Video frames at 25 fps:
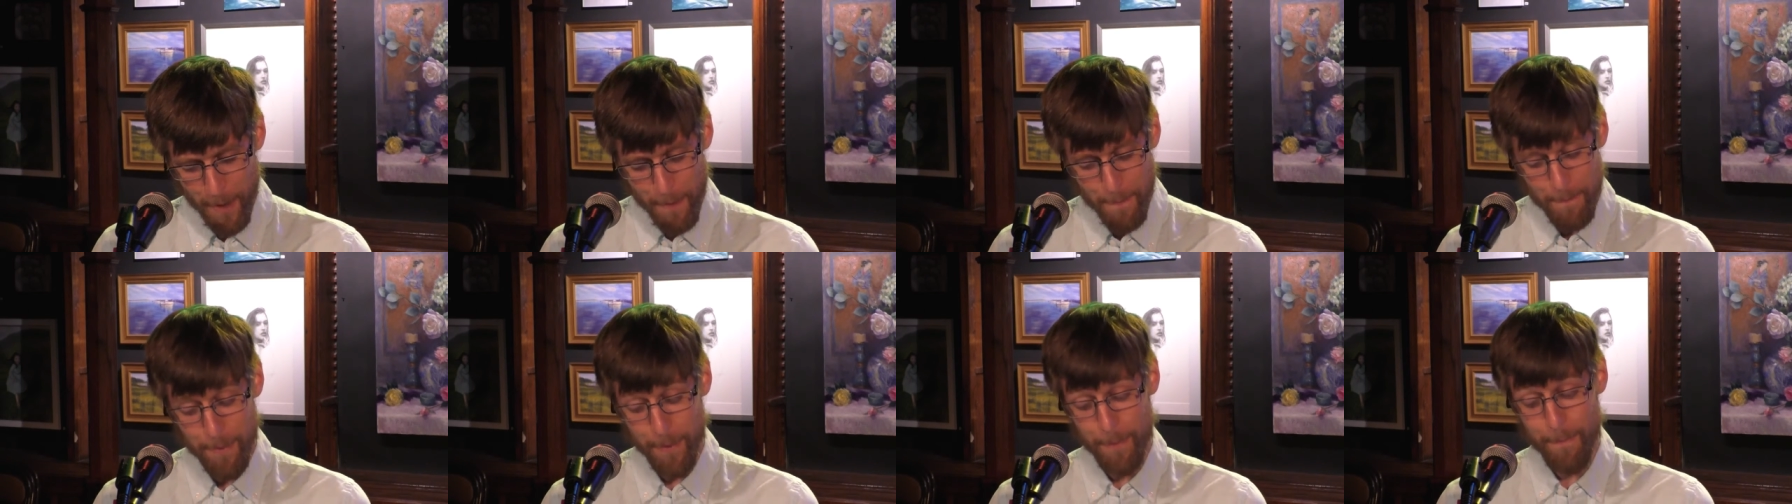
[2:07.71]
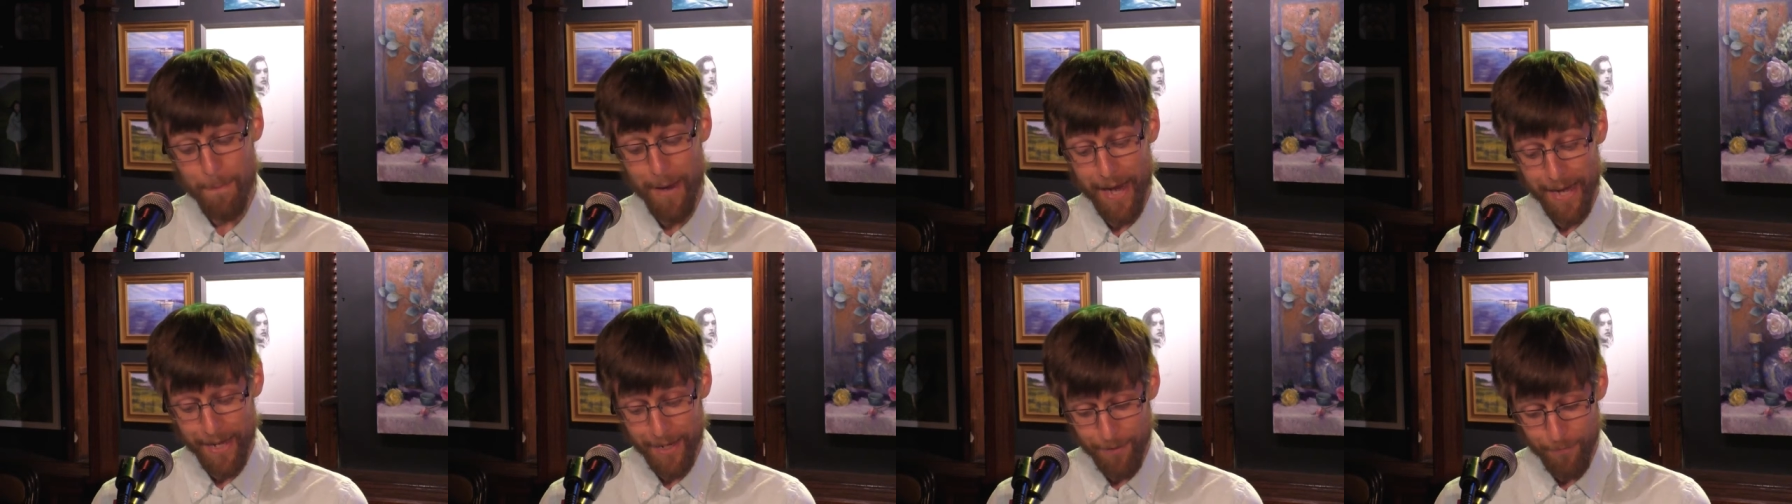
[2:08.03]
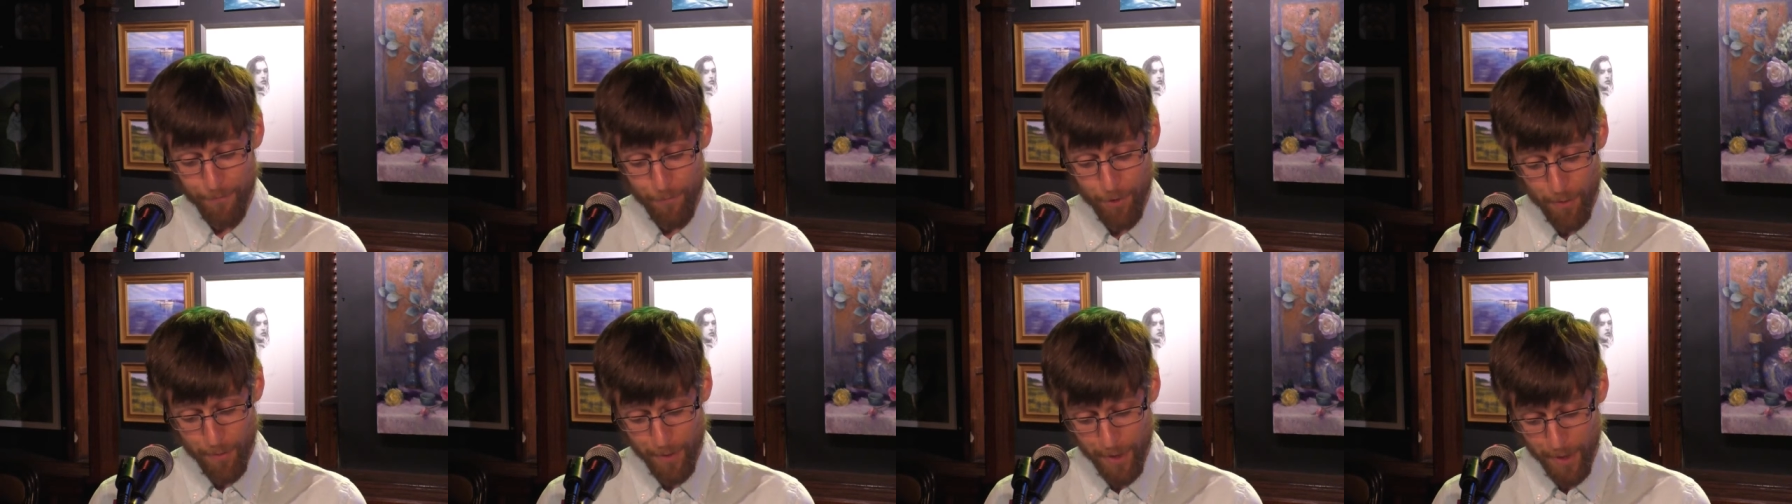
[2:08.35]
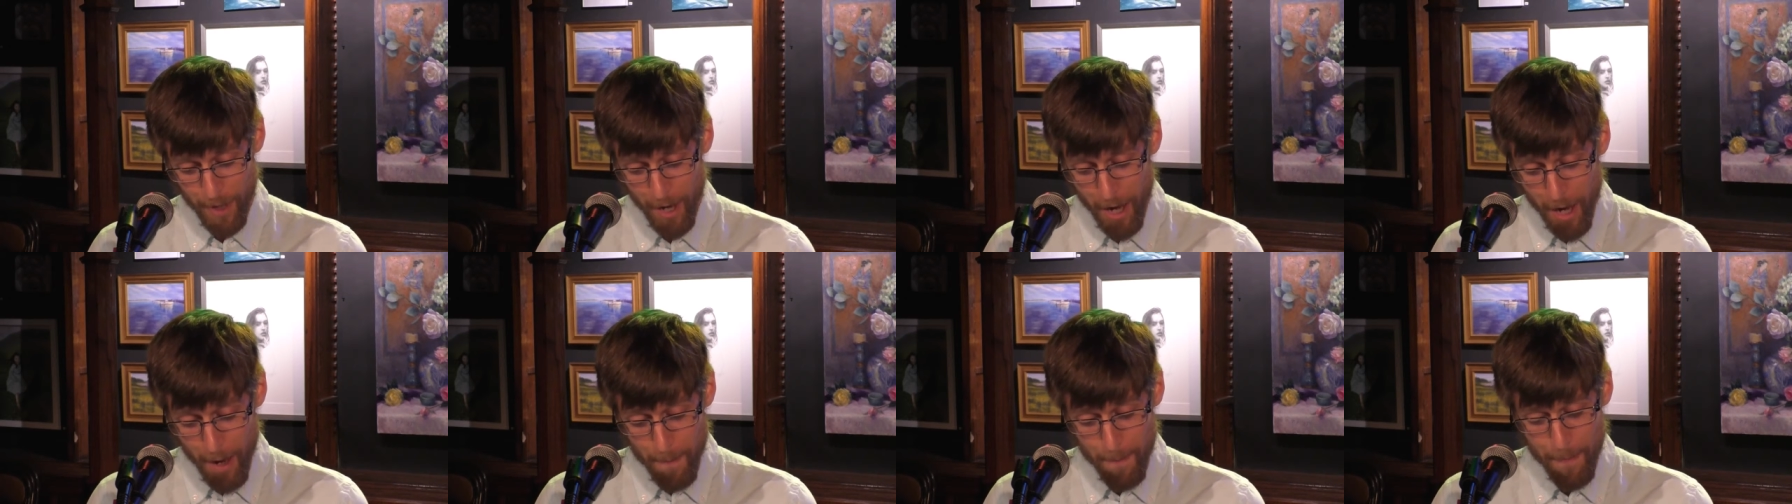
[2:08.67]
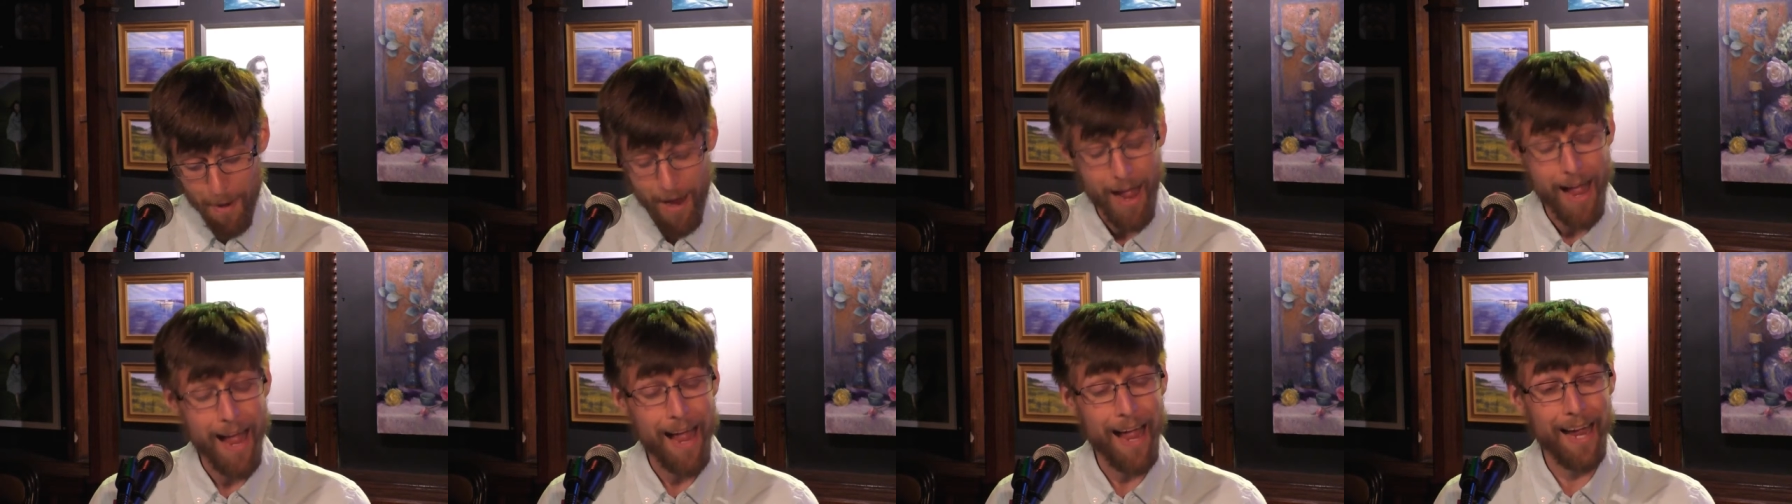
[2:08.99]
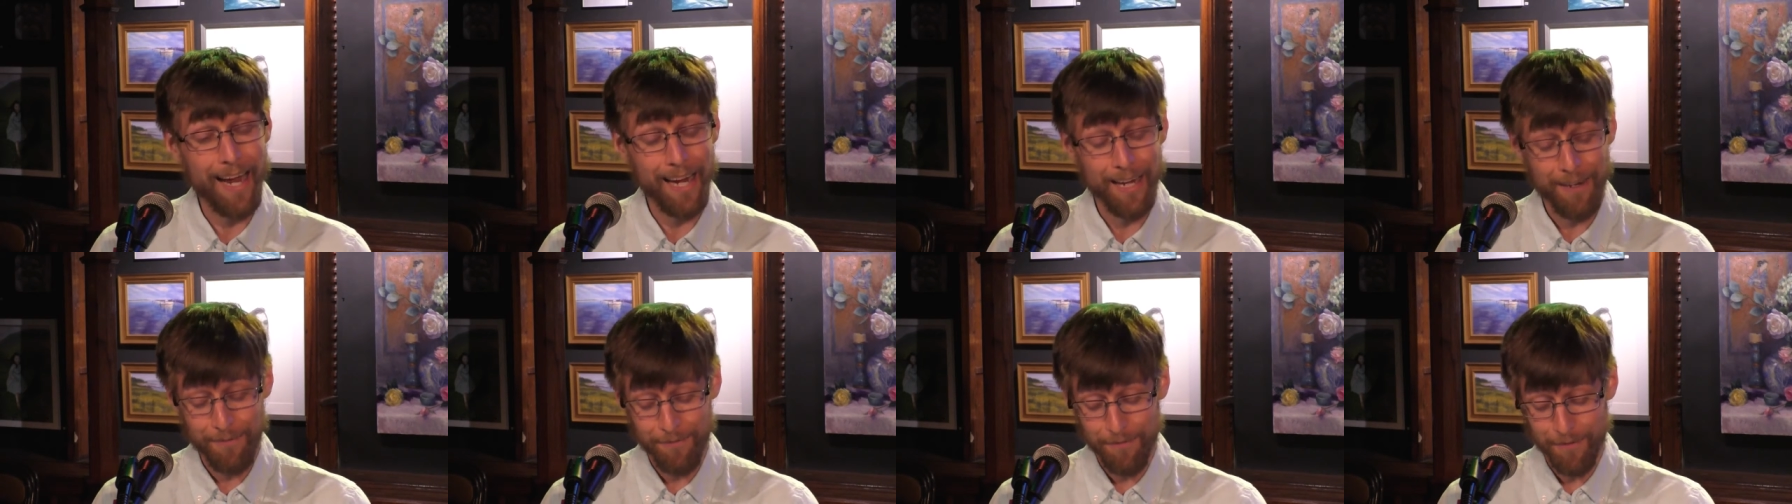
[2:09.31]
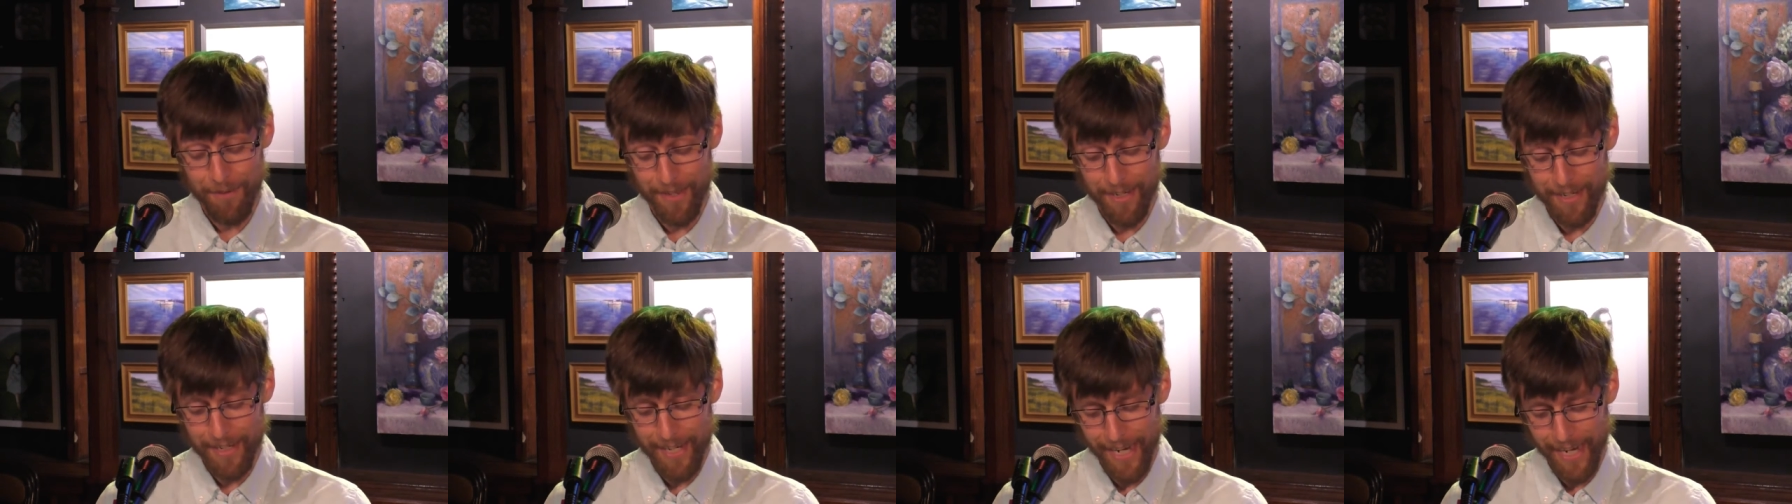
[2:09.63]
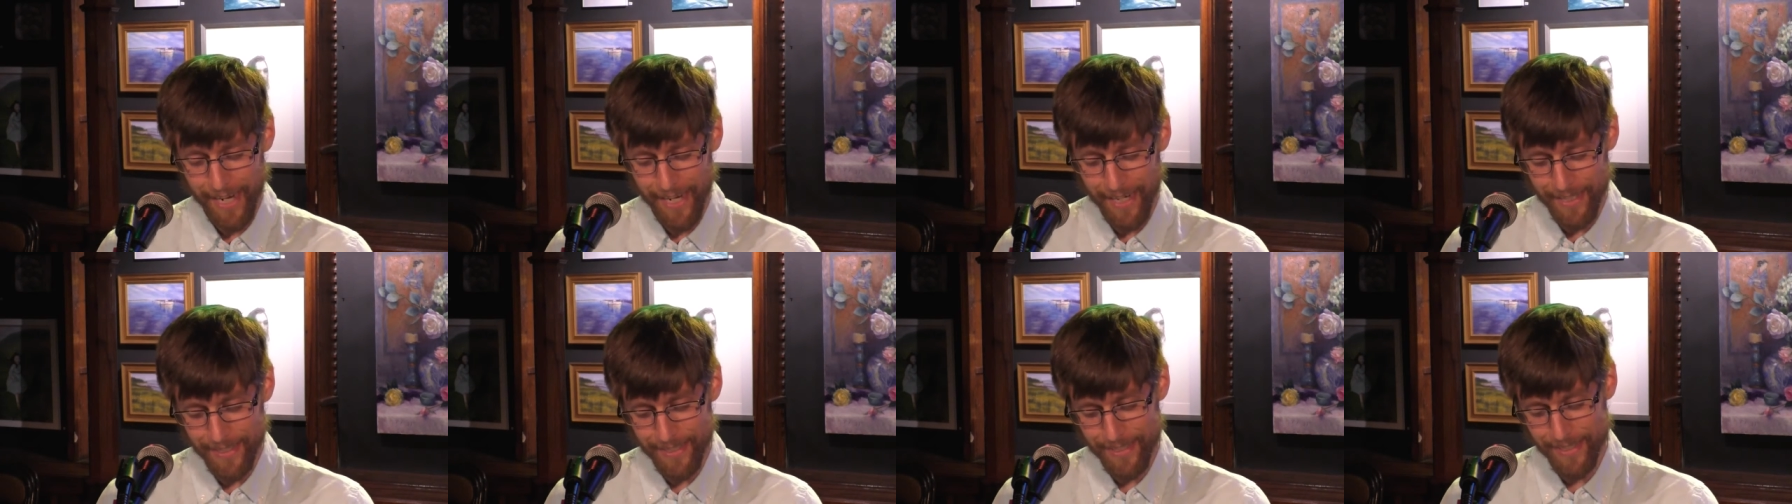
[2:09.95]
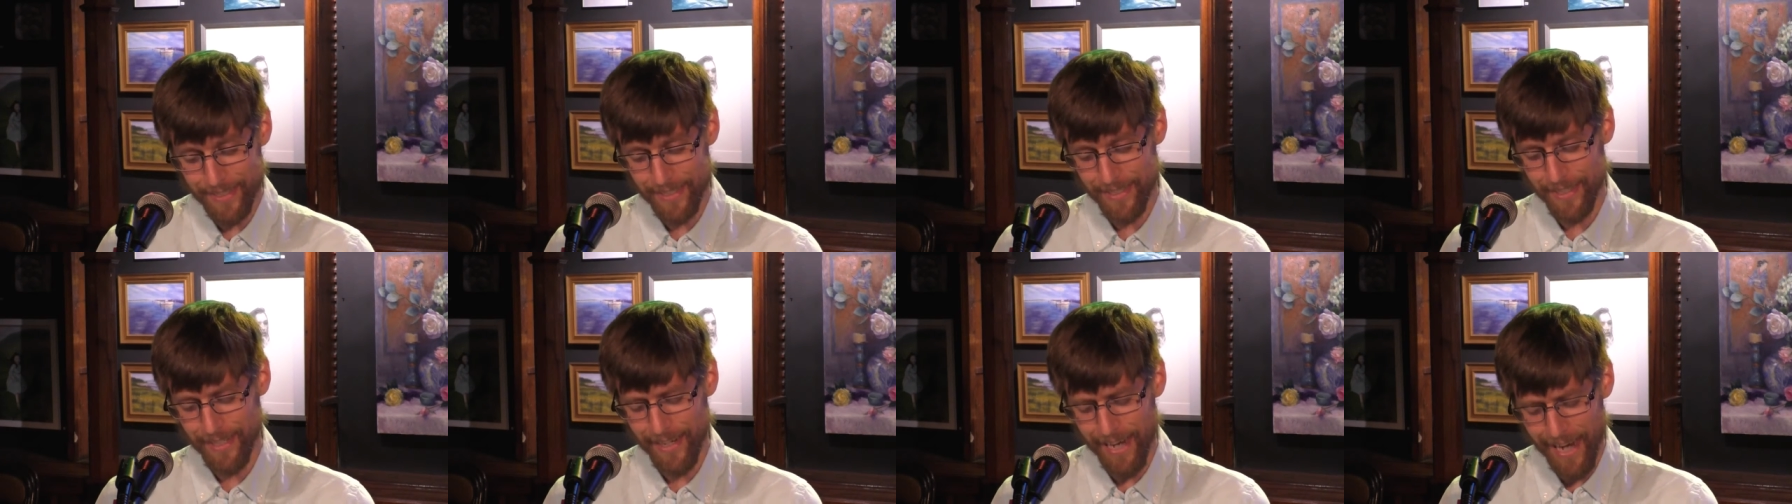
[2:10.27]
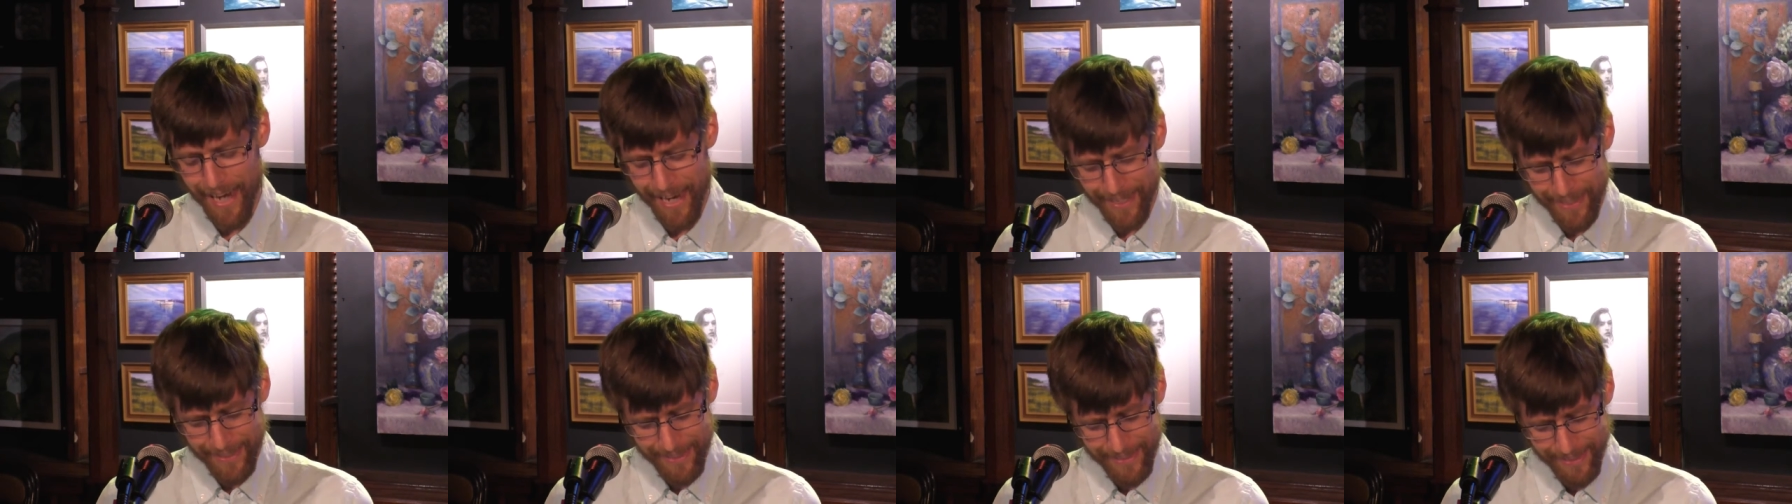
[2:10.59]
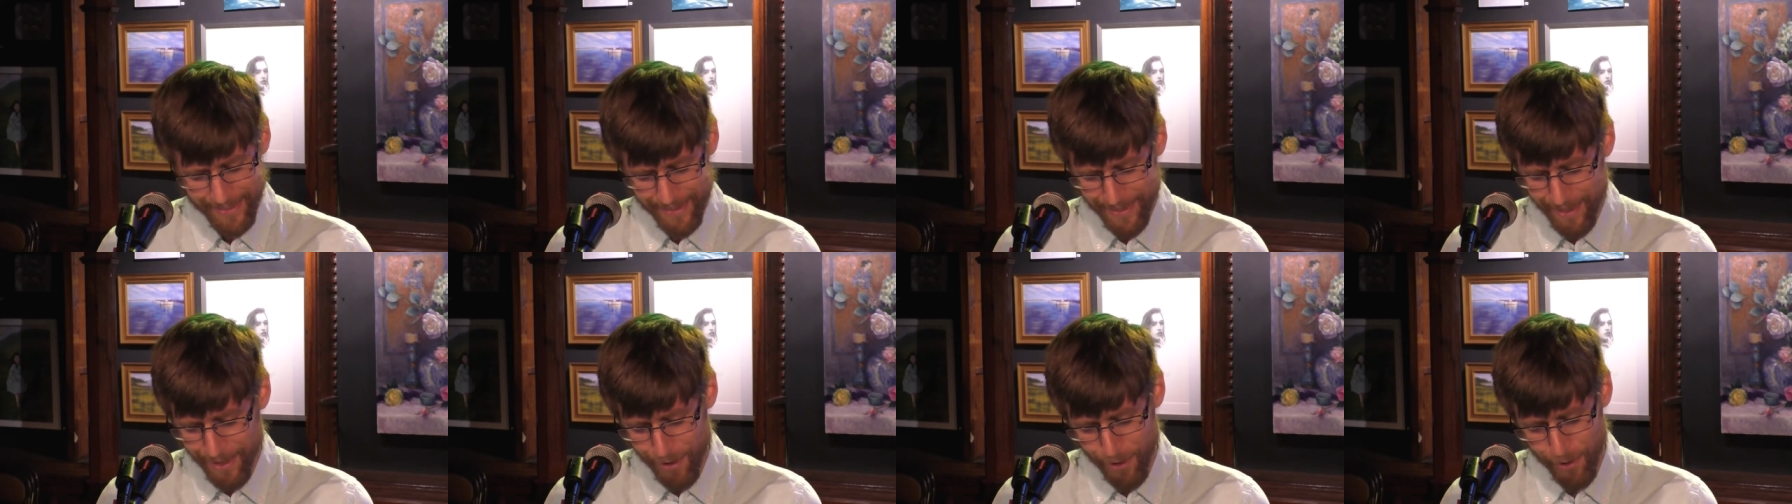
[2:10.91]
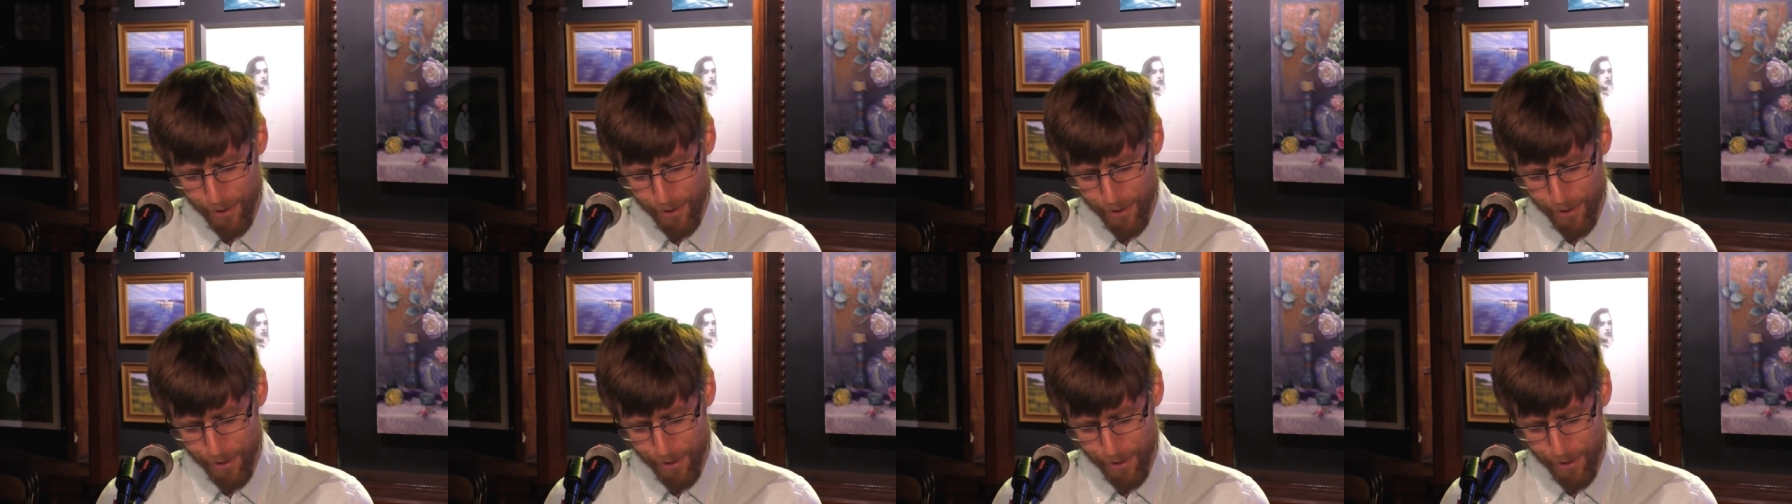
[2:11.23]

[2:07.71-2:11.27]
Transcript: But men and women pine for the taste, yes,